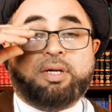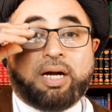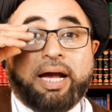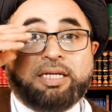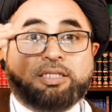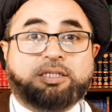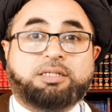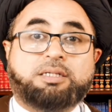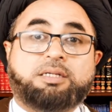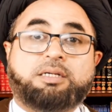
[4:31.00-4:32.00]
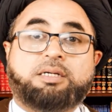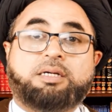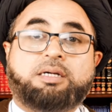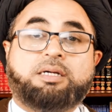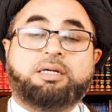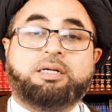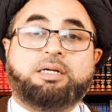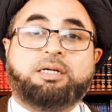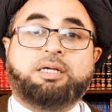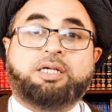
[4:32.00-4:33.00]
Right?
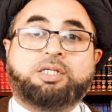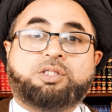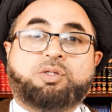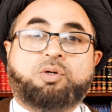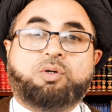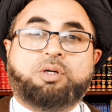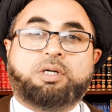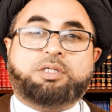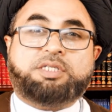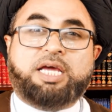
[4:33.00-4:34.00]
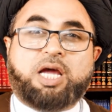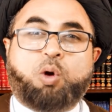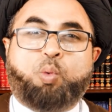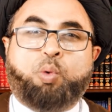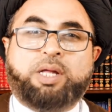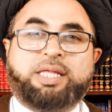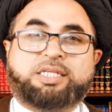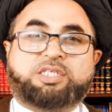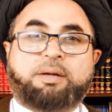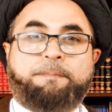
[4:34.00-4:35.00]
So take one
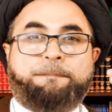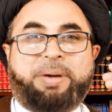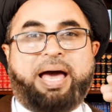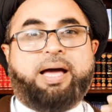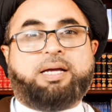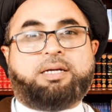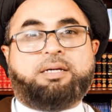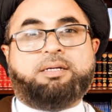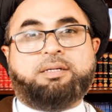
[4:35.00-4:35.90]
step back.